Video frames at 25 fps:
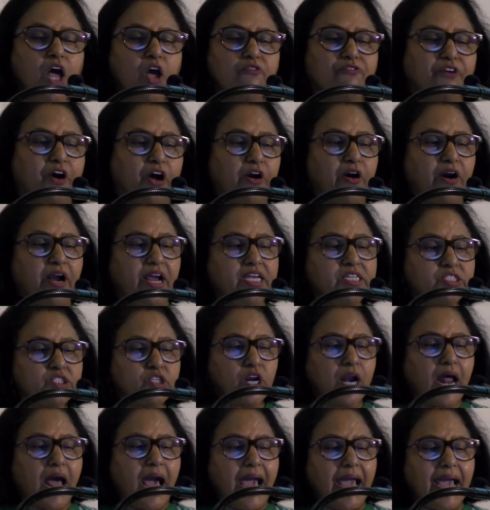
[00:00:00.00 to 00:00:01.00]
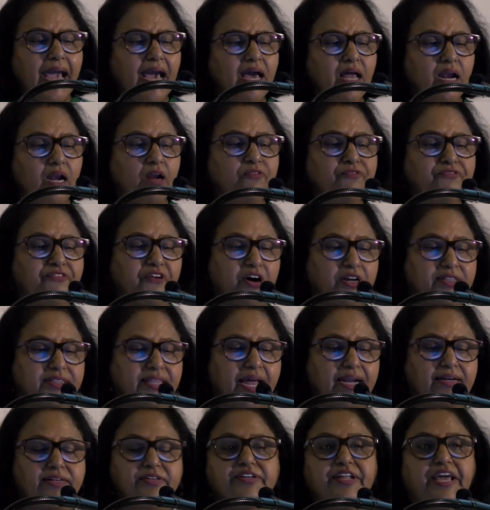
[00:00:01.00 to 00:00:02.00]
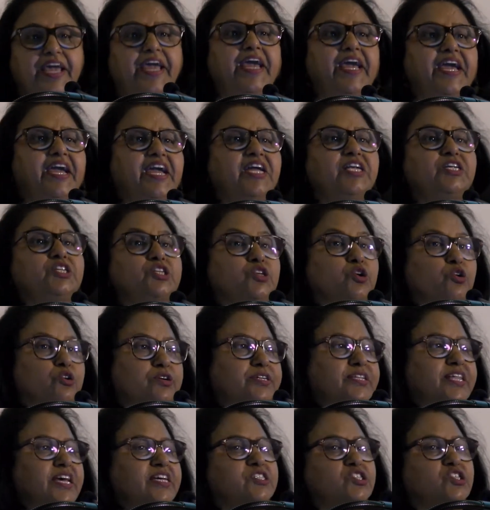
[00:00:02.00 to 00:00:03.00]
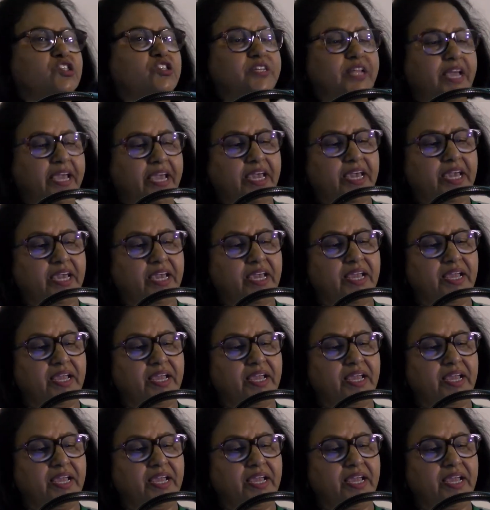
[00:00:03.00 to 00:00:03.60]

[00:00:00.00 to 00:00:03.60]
for Israel for that day to this day.